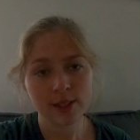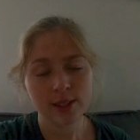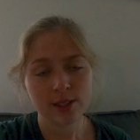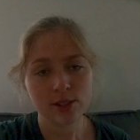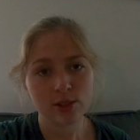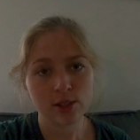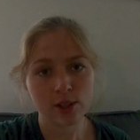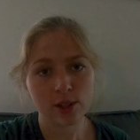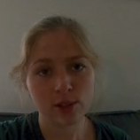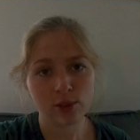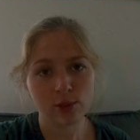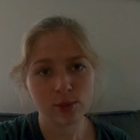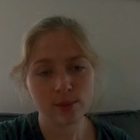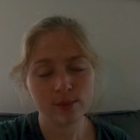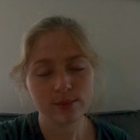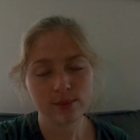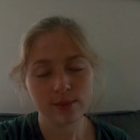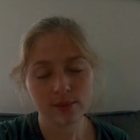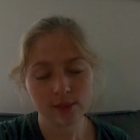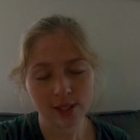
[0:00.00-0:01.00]
So
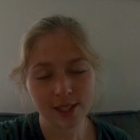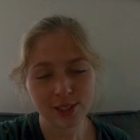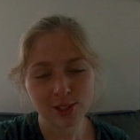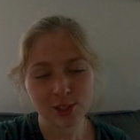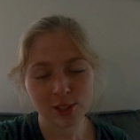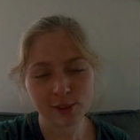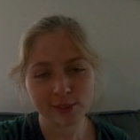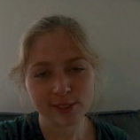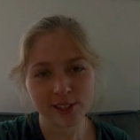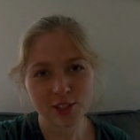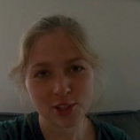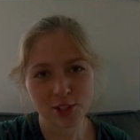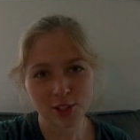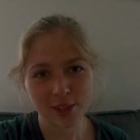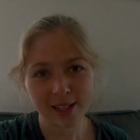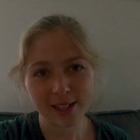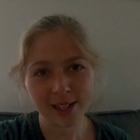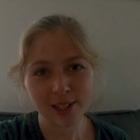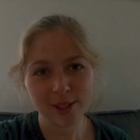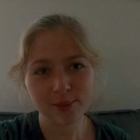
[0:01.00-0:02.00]
into the freezer
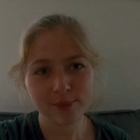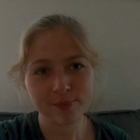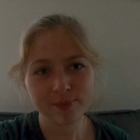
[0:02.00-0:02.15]
they go.